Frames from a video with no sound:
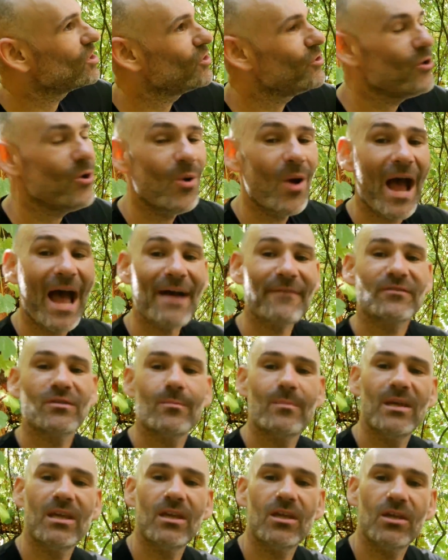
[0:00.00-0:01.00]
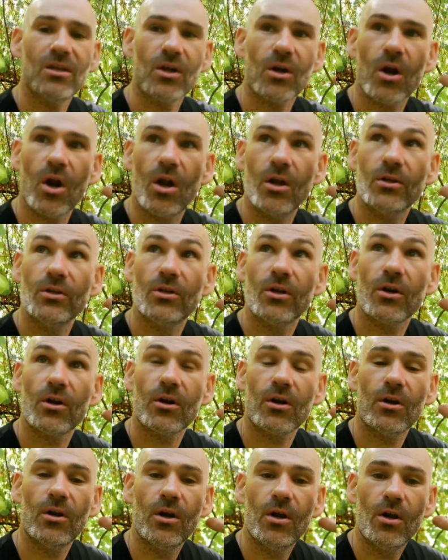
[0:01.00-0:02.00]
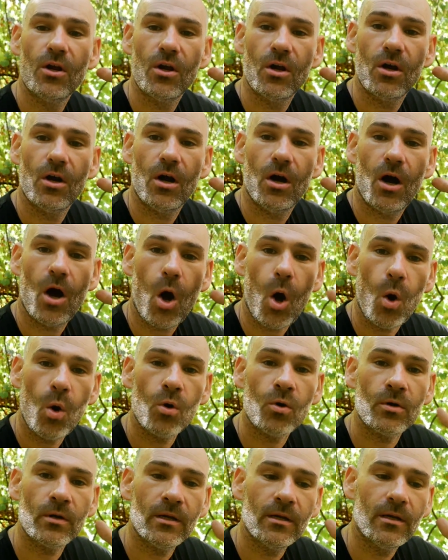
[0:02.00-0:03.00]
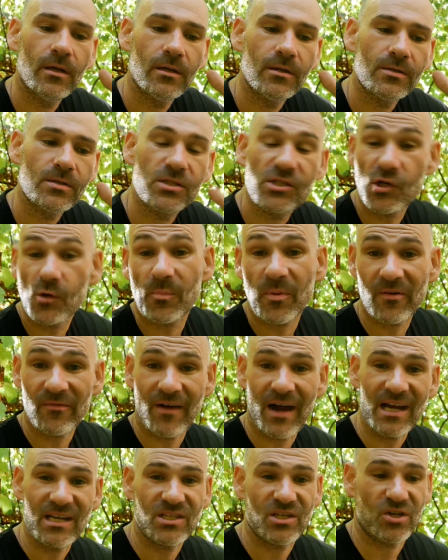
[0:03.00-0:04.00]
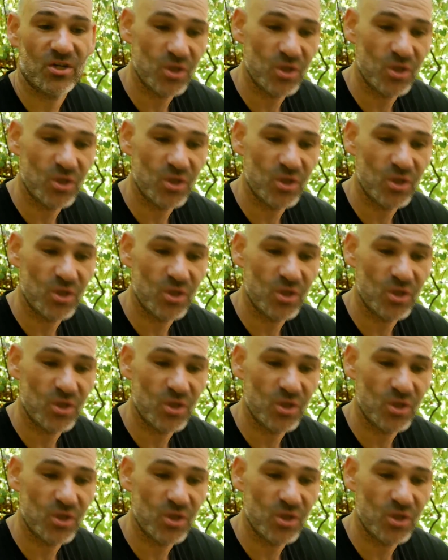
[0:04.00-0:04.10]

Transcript: you have to be your own supervisor.